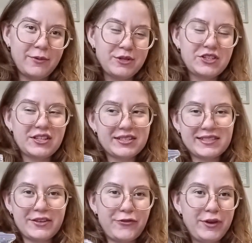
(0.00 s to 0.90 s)
which
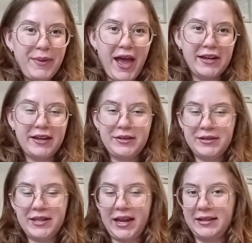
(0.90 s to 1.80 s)
is a free
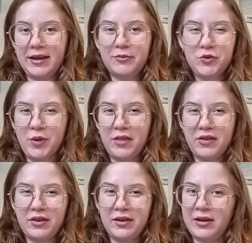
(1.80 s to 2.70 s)
pattern that comes with
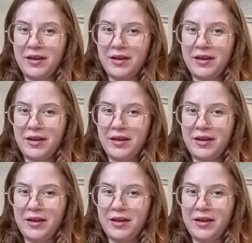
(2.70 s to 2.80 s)
a,